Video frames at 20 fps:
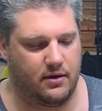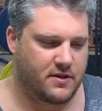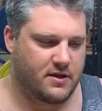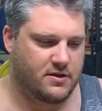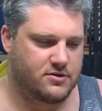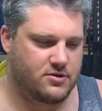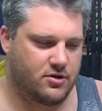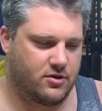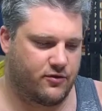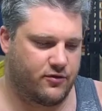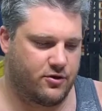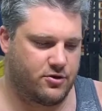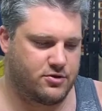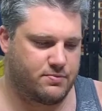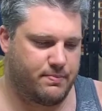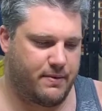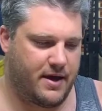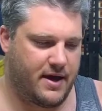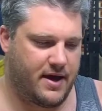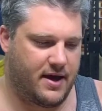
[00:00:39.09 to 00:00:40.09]
So the first
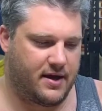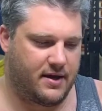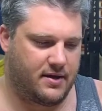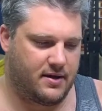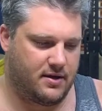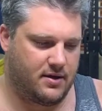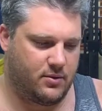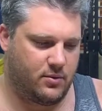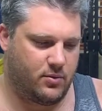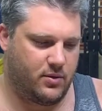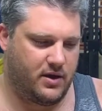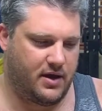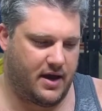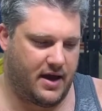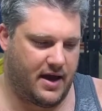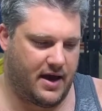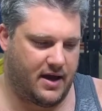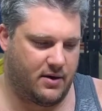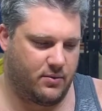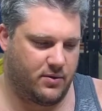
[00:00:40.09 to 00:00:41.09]
bag we
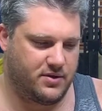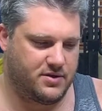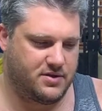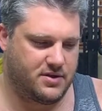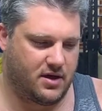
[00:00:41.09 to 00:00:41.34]
had was